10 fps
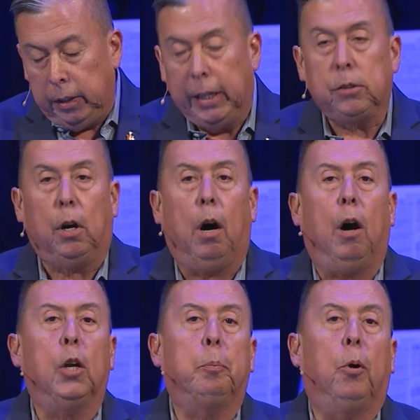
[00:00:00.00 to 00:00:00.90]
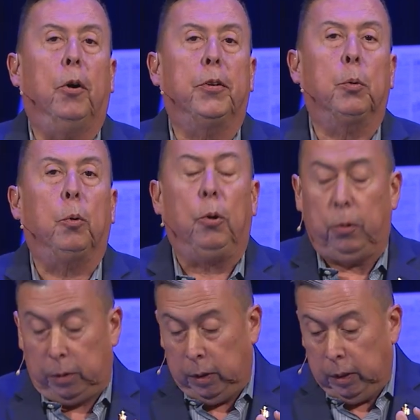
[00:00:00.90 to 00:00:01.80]
is all a part of the
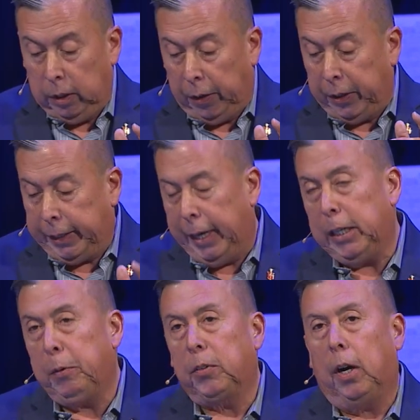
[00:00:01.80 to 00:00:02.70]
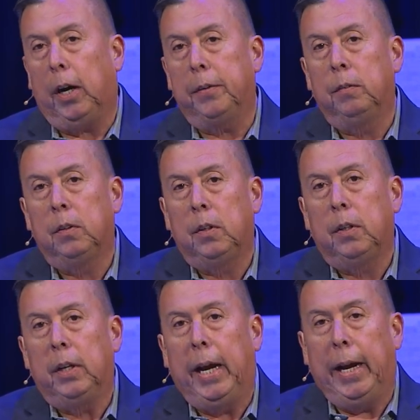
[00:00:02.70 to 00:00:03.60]
work of the kingdom of God
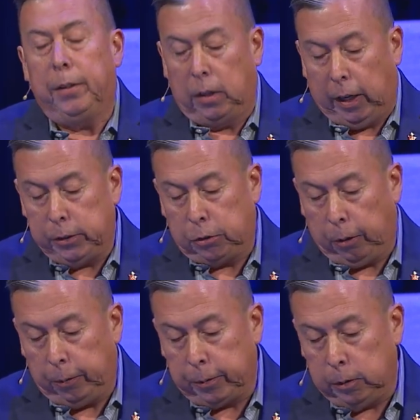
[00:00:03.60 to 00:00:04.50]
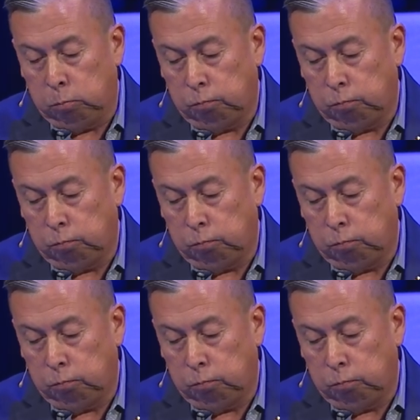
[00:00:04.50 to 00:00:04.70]
and God's church.